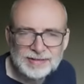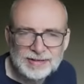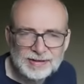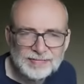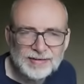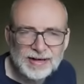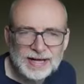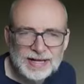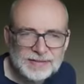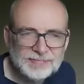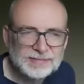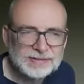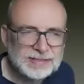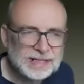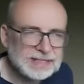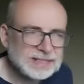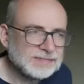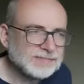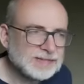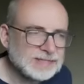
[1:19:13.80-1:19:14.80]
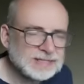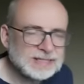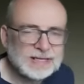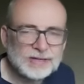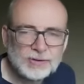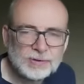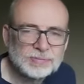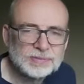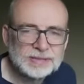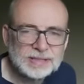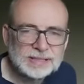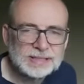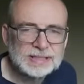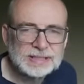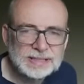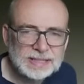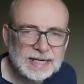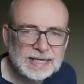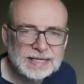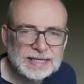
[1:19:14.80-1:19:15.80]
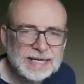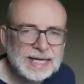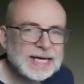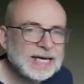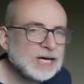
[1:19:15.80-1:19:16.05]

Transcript: you know, that emphasizes the sun opposition Saturn.